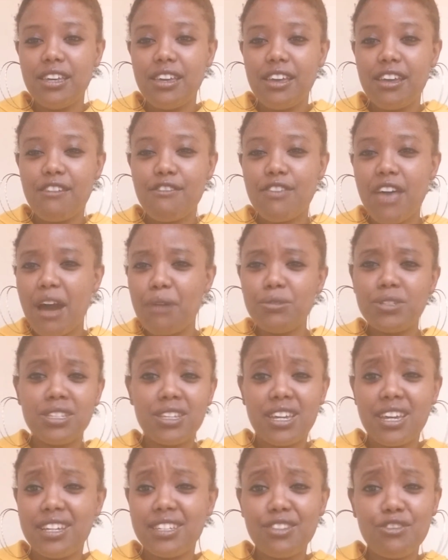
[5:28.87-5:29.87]
If that was the
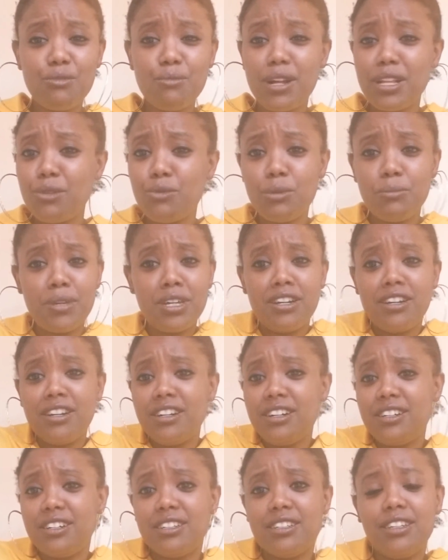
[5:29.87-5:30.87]
case, everybody would be
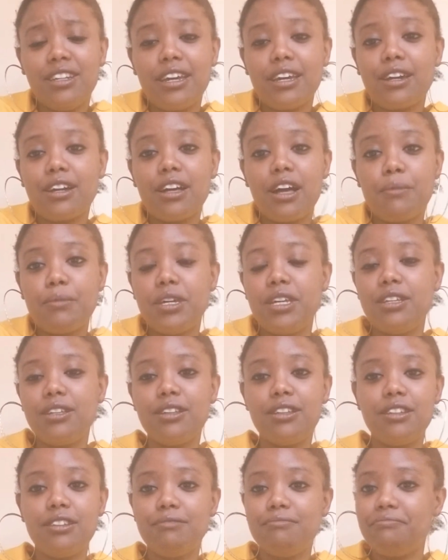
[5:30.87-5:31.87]
good. Like, I
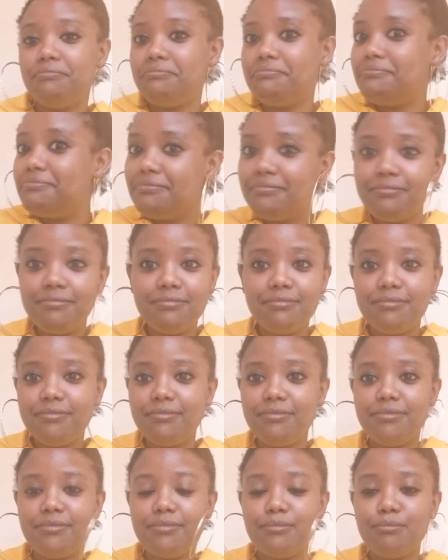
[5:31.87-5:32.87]
mean,
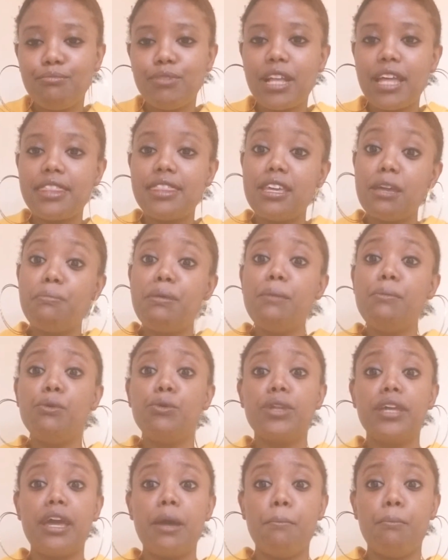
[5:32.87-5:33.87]
but I think people
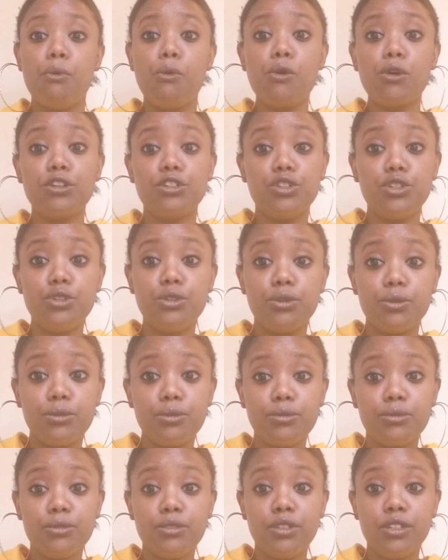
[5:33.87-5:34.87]
would get bored too,
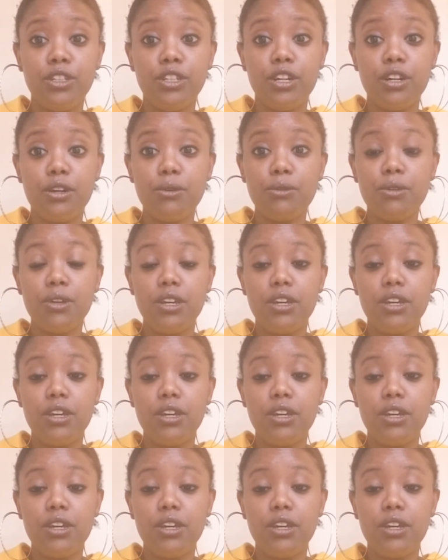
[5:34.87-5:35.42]
you know?